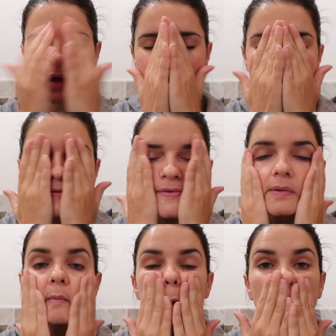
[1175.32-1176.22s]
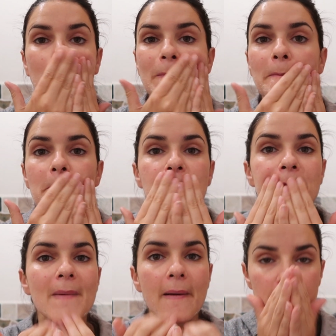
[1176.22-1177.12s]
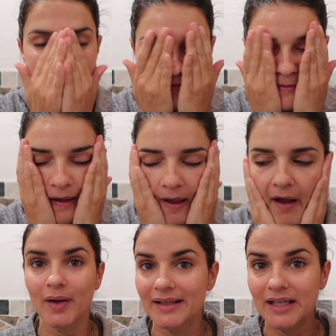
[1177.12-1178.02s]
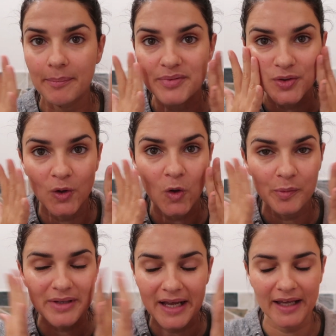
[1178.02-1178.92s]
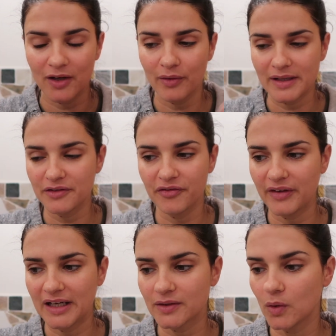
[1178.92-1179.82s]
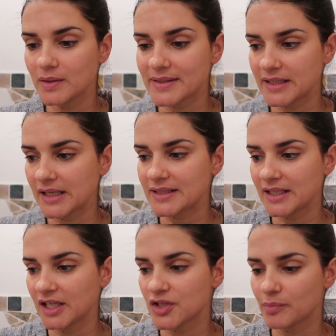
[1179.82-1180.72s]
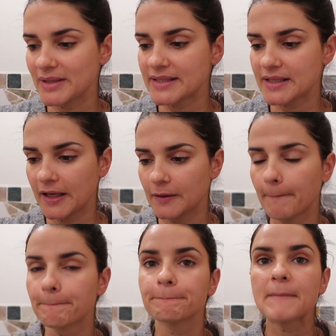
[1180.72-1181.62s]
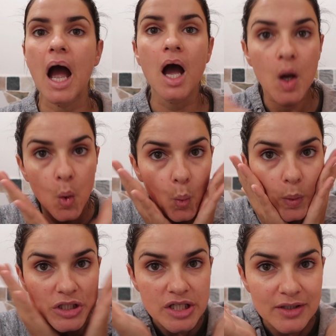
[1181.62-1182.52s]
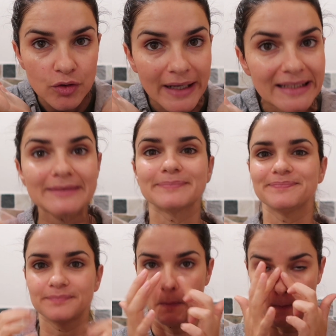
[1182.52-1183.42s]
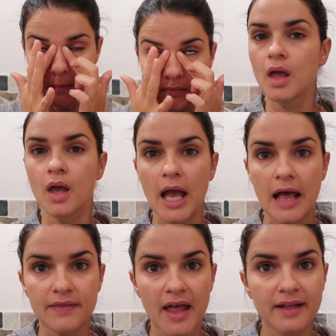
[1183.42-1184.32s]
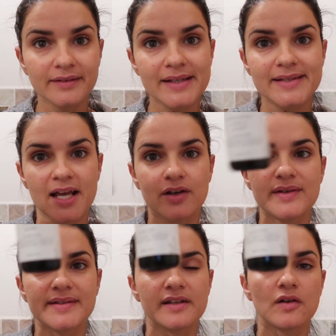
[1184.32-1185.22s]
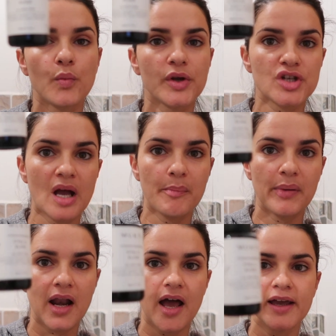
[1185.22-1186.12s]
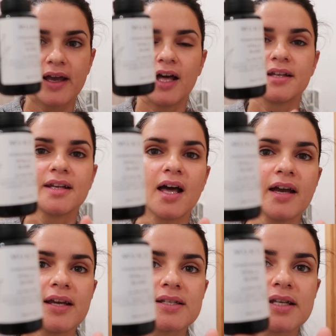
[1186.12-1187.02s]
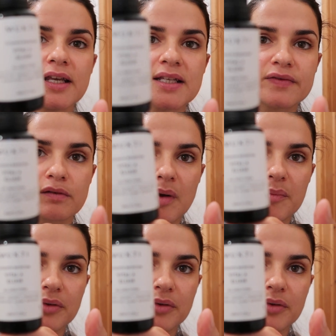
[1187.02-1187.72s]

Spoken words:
and I just rub everywhere. Already absorbed, I can already feel it all sinked into my skin, which is great. And then the second serum which I apply at night is from a